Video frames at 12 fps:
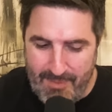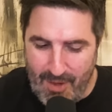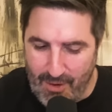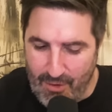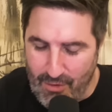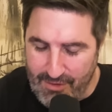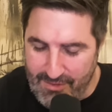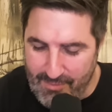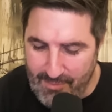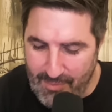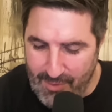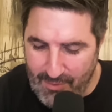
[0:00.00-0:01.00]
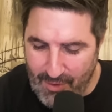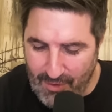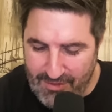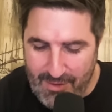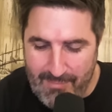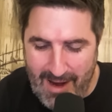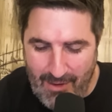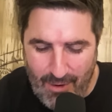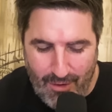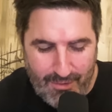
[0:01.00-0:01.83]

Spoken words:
you know, across the macro,